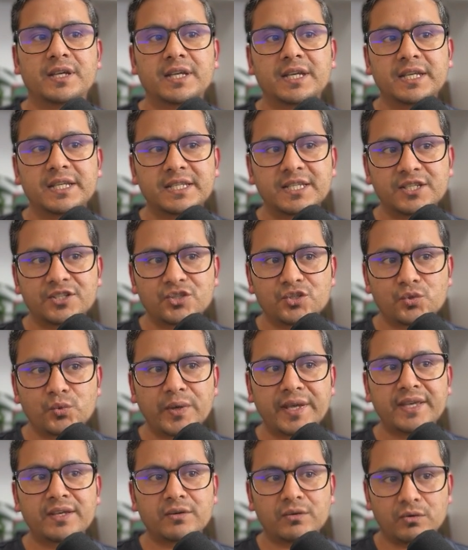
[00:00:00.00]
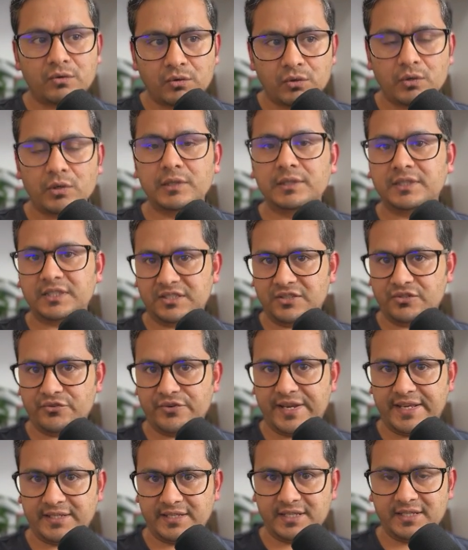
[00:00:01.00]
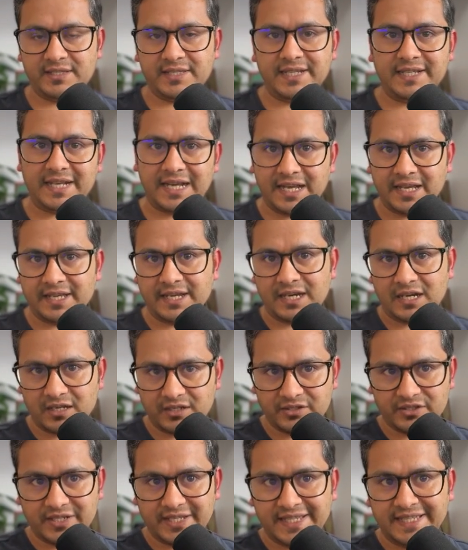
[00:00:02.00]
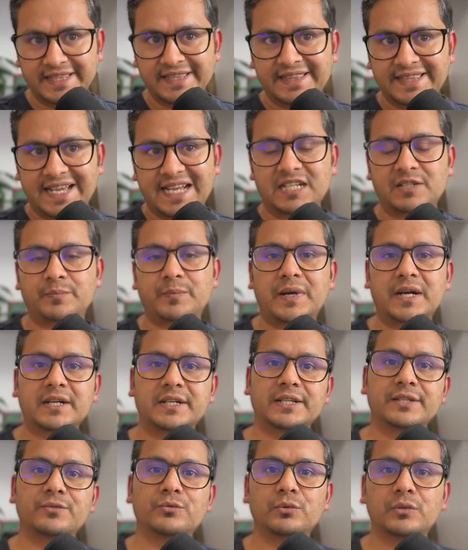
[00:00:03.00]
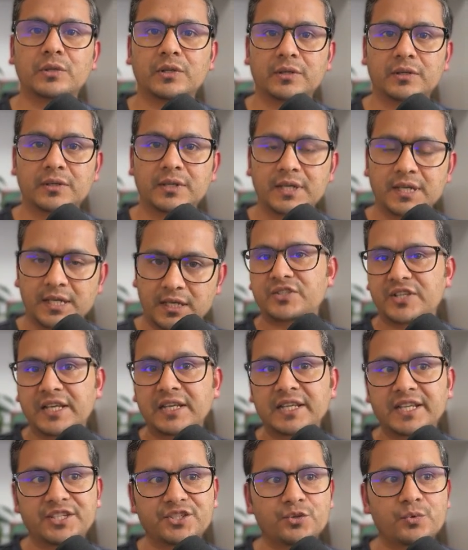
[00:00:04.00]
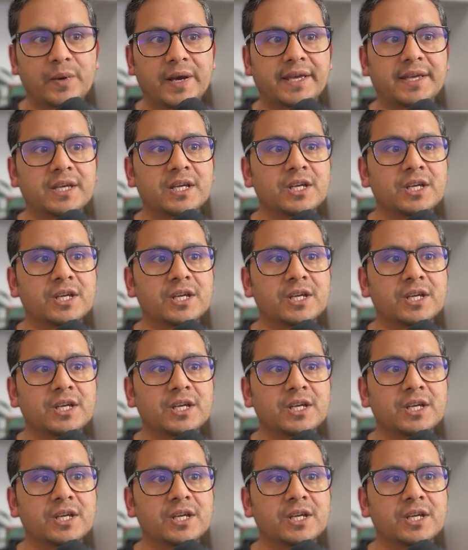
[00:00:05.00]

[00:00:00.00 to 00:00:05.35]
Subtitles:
it is showing all the traces that I asked in that particular Chainlit UI.